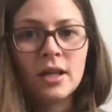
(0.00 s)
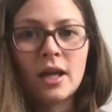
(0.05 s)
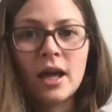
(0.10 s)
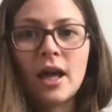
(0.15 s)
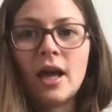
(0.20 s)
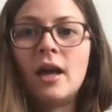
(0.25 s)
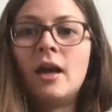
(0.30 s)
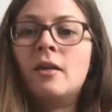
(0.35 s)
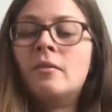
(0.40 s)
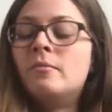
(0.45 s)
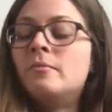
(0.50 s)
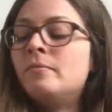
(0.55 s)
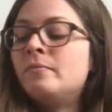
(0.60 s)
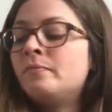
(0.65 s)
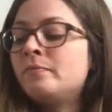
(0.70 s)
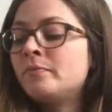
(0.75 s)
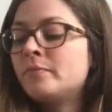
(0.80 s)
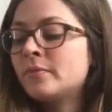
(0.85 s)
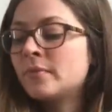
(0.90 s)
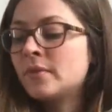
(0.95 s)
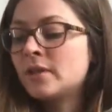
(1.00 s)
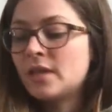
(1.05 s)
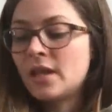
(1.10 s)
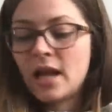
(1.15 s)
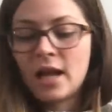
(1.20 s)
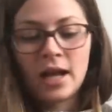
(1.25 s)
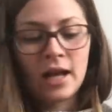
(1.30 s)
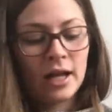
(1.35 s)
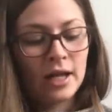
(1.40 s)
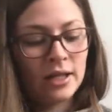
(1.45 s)

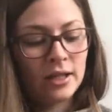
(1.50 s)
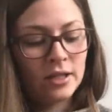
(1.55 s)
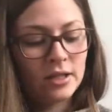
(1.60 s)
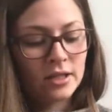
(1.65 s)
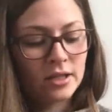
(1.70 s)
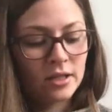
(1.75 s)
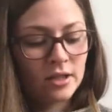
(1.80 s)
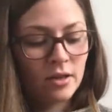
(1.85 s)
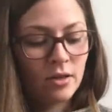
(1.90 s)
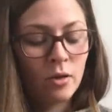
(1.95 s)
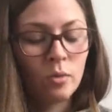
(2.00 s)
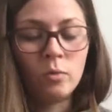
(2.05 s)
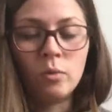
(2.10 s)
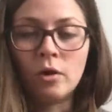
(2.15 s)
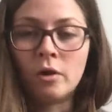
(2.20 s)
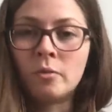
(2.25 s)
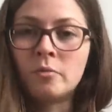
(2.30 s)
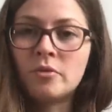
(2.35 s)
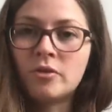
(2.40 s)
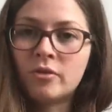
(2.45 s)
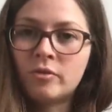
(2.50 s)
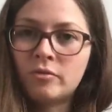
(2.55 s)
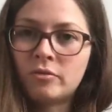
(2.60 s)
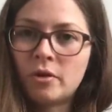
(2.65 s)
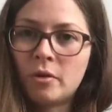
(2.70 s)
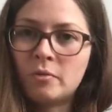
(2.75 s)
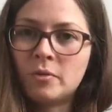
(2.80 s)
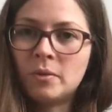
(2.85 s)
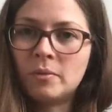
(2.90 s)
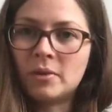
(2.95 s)
And the warmth
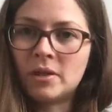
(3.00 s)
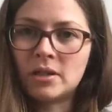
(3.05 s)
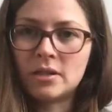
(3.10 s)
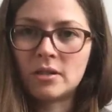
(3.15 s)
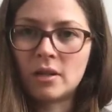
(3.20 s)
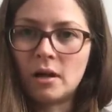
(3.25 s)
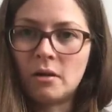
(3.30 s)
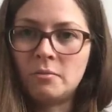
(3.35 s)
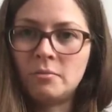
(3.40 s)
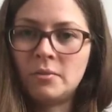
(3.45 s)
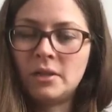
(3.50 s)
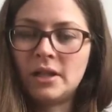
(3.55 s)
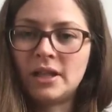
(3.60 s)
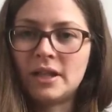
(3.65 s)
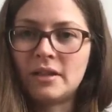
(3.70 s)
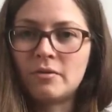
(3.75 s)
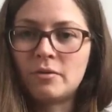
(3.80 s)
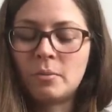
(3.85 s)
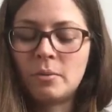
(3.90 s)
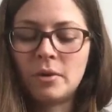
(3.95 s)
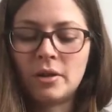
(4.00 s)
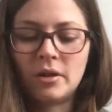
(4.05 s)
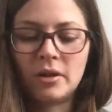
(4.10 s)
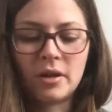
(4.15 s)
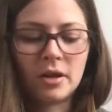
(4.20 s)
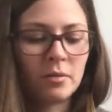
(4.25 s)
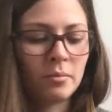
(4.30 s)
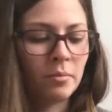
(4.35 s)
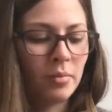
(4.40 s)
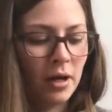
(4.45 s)
from them is unbelievable
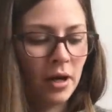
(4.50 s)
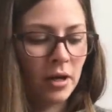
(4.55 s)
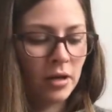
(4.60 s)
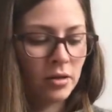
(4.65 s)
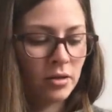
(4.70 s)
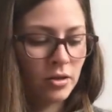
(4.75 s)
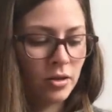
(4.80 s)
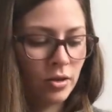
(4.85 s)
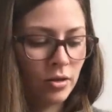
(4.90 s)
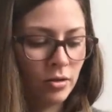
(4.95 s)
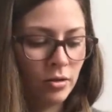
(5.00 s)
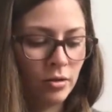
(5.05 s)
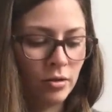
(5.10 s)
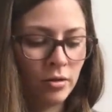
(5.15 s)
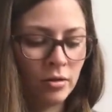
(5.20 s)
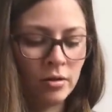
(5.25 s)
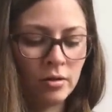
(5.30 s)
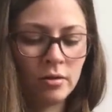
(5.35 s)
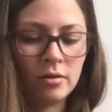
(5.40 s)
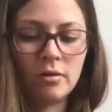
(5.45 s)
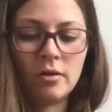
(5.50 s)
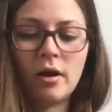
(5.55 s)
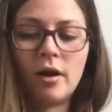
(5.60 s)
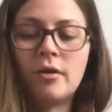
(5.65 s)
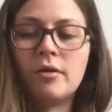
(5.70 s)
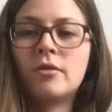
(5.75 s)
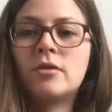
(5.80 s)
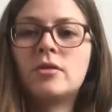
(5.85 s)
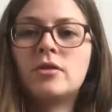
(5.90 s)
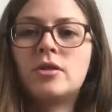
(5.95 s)
compared to
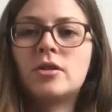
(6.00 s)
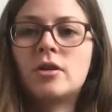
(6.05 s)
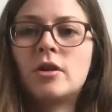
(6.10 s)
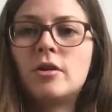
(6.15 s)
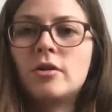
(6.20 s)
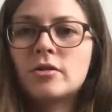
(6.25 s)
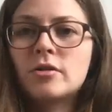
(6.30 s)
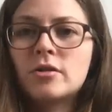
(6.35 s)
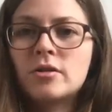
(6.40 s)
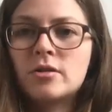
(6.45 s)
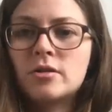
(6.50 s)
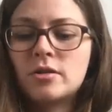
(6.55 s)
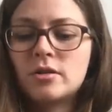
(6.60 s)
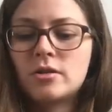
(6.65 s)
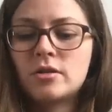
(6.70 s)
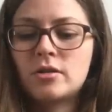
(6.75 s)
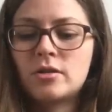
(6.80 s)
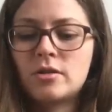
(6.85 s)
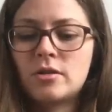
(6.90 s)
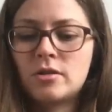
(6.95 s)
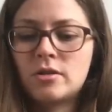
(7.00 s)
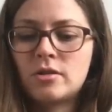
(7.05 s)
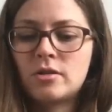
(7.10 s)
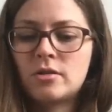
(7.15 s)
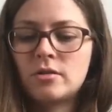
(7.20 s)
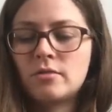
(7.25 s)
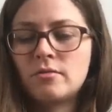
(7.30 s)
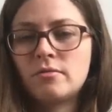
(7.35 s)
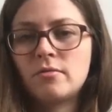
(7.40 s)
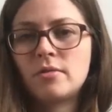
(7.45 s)
other
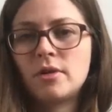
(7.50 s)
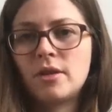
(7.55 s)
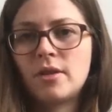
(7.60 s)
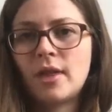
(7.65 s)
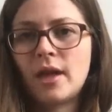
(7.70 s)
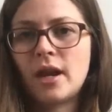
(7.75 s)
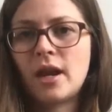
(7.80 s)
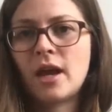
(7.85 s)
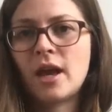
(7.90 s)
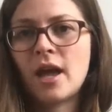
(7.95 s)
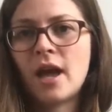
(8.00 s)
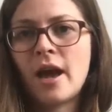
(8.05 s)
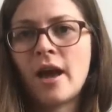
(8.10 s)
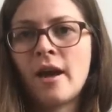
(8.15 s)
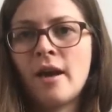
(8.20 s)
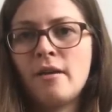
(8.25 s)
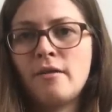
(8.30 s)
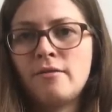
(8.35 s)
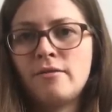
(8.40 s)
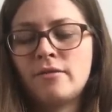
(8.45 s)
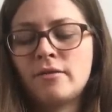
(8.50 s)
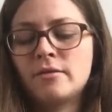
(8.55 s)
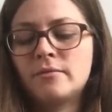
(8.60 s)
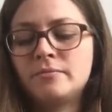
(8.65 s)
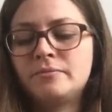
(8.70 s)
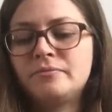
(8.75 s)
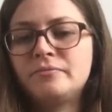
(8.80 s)
socks that I have.